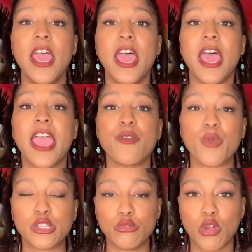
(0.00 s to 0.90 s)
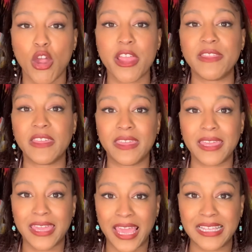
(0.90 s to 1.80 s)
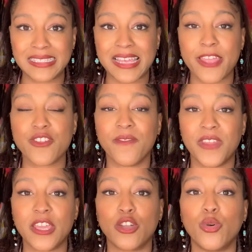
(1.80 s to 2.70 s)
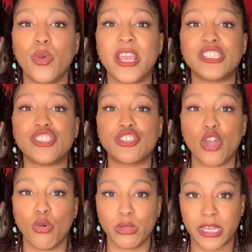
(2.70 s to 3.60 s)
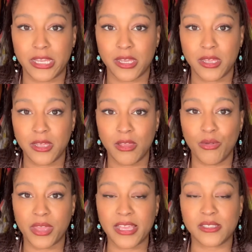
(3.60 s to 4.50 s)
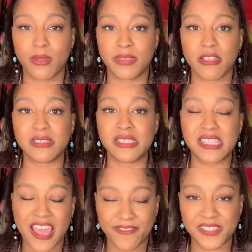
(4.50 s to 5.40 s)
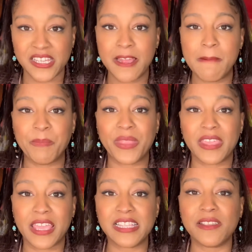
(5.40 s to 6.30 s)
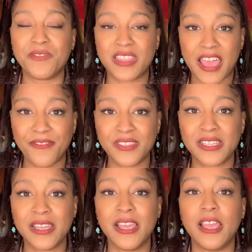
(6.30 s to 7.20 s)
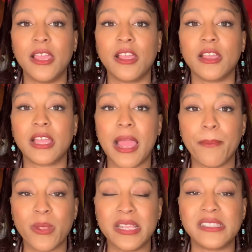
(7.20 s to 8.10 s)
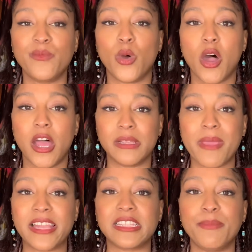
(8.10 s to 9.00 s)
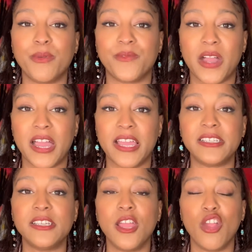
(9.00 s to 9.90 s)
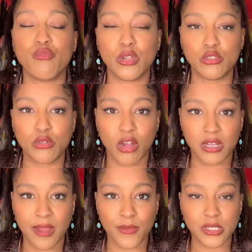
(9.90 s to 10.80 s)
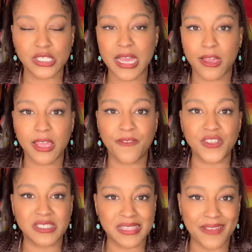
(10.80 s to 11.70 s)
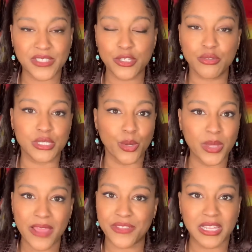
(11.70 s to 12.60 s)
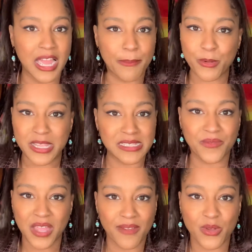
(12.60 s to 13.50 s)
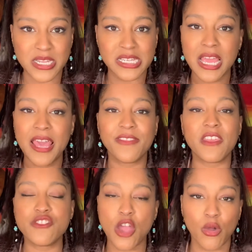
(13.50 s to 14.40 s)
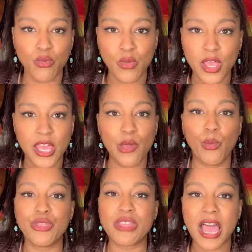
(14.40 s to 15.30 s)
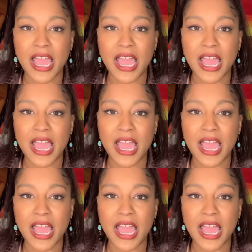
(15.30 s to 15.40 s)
a rental car in the case that your vehicle is stolen. Okay, so if there's theft, in the case of theft, comprehensive will automatically provide rental car coverage. Now, if it's theft and you don't have the comprehensive coverage, then no, it will not